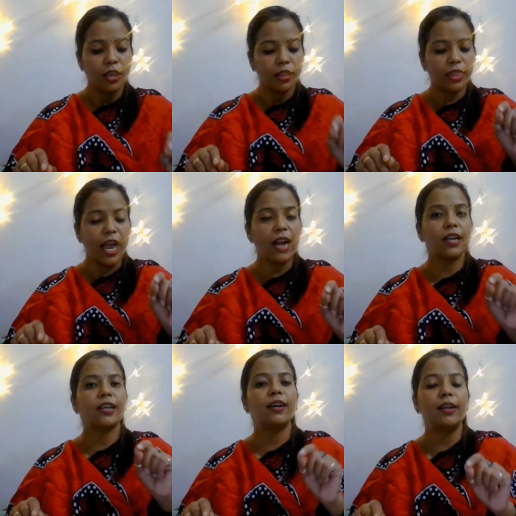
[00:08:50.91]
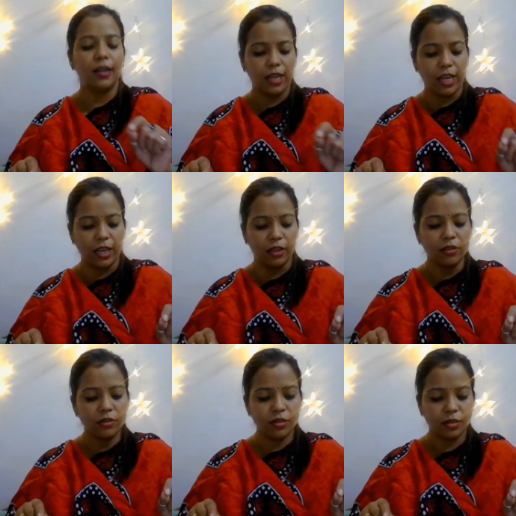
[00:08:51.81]
that
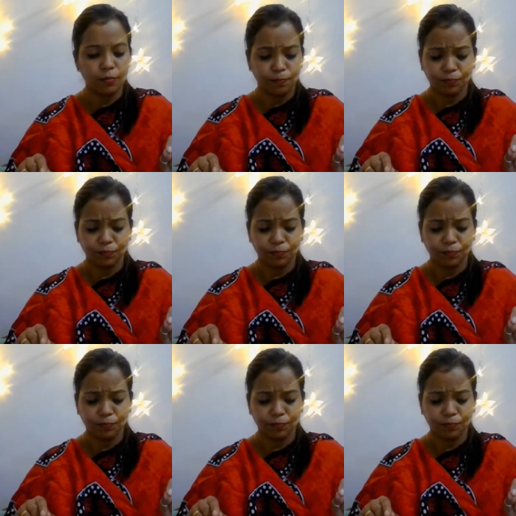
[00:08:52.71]
contains